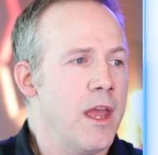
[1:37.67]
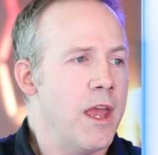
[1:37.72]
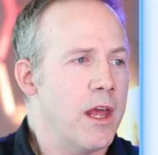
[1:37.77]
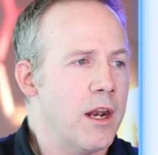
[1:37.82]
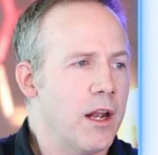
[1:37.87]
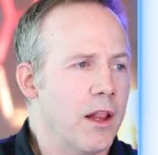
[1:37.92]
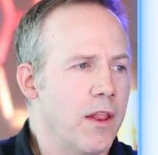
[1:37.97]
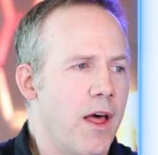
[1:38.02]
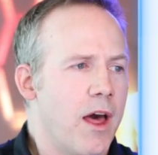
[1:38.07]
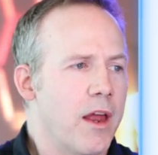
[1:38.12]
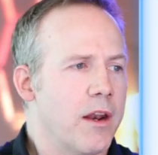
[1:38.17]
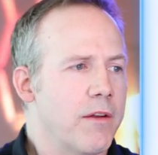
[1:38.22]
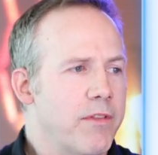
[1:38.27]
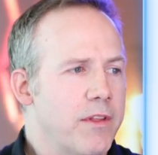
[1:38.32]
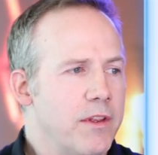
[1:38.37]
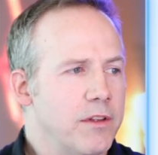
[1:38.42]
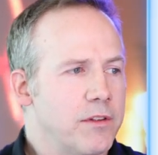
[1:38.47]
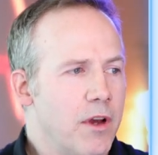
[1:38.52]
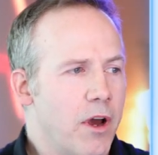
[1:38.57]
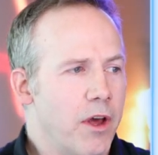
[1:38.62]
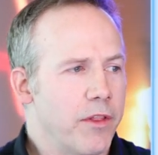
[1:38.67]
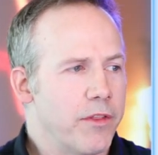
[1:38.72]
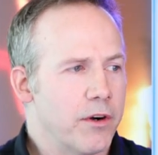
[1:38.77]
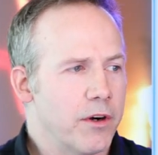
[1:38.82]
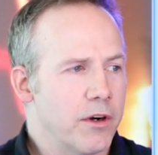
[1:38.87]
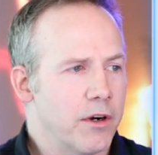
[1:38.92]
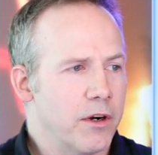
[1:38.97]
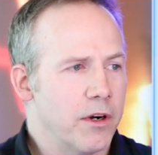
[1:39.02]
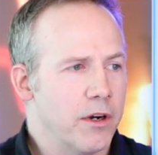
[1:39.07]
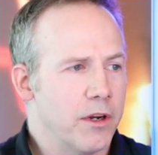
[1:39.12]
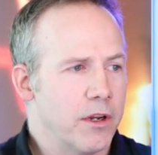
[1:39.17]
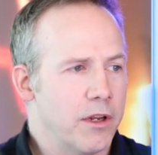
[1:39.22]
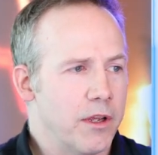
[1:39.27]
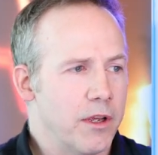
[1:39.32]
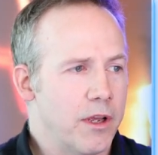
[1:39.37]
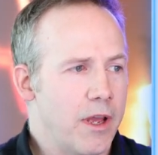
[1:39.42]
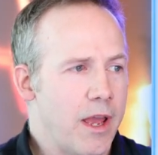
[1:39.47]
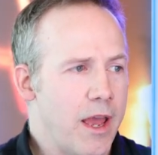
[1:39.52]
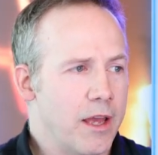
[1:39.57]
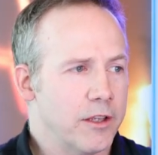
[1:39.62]
and a lot of these other
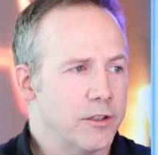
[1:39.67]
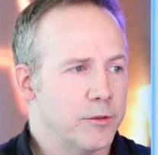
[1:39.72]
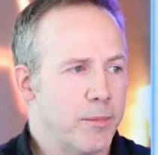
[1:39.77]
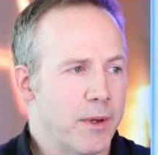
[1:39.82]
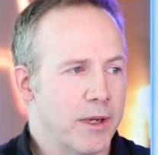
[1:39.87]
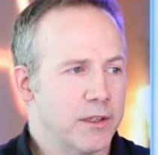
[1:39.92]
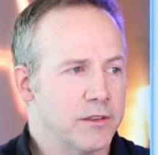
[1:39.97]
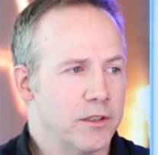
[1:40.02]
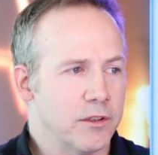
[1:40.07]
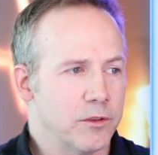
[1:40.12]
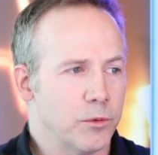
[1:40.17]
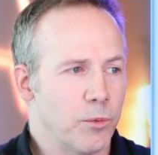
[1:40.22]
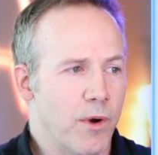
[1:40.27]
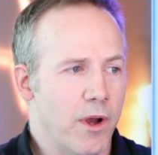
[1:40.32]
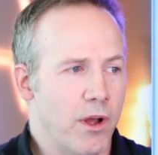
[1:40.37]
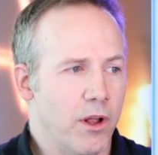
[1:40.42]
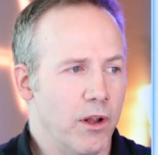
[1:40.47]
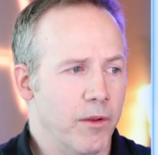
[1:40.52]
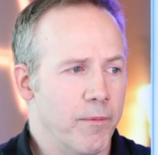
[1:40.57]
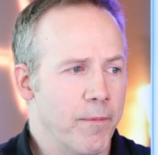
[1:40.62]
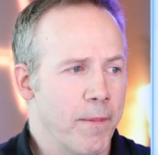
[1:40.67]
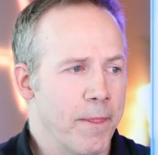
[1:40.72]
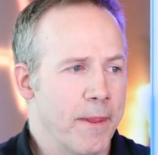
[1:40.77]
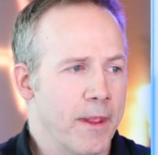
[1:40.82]
aspects as well.